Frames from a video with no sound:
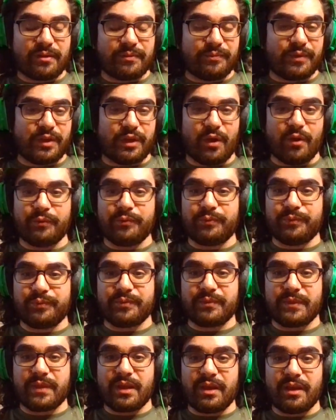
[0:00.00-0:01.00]
you
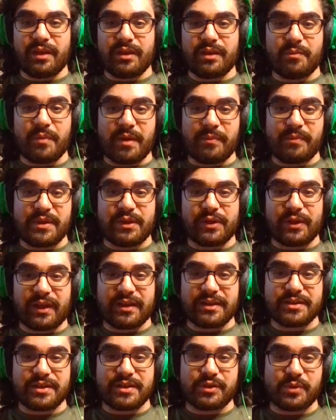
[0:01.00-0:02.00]
might be looking
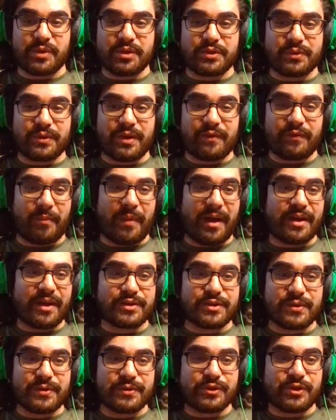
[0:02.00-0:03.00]
at a situation where you have a
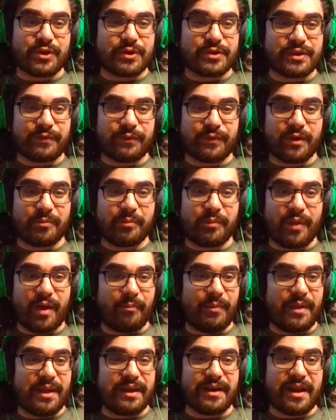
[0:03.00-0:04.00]
milestone jersey for a
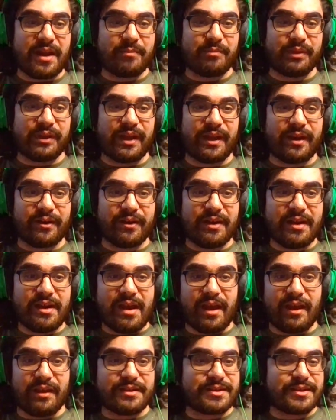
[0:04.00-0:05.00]
big name player
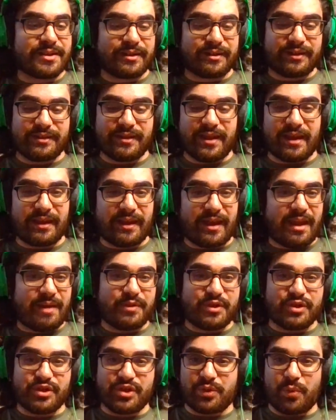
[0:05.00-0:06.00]
and suddenly that game
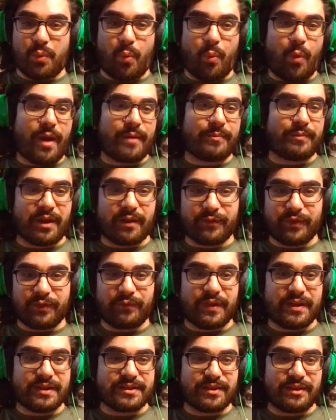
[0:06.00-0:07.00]
is just wiped off the
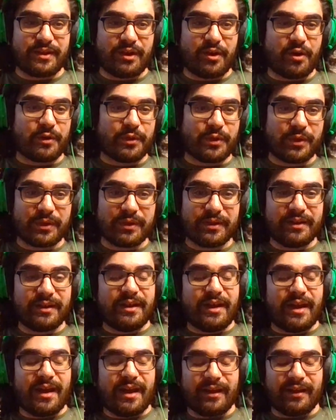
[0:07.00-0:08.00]
face of the earth.
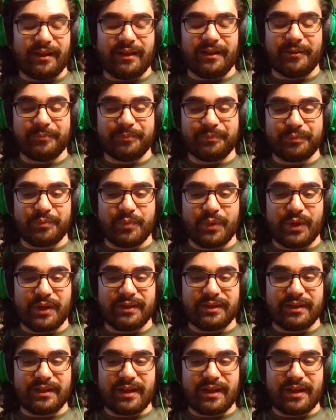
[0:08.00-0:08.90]
But